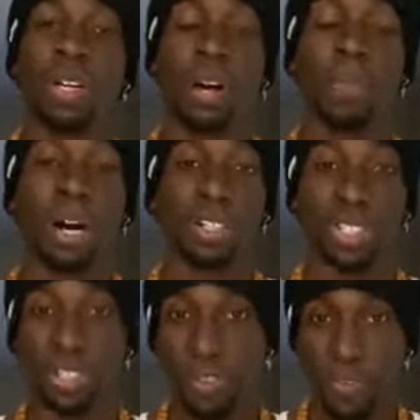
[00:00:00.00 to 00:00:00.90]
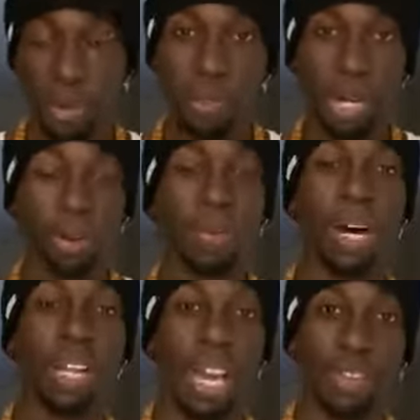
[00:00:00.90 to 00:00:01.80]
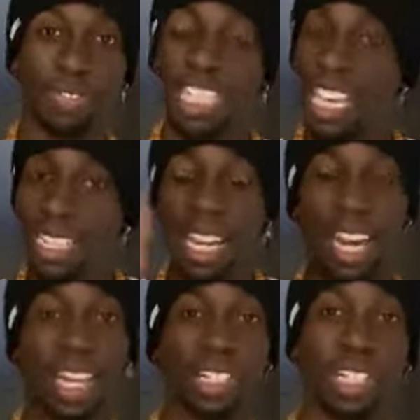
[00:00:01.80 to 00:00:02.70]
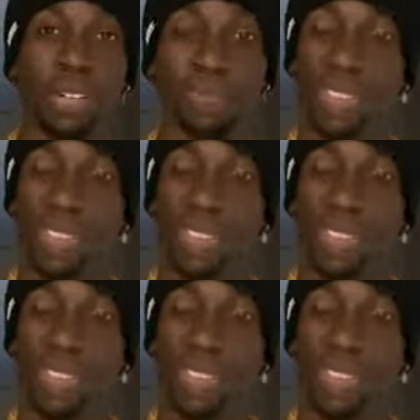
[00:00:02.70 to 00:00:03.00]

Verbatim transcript: about yourself, feel better about life. Take that action.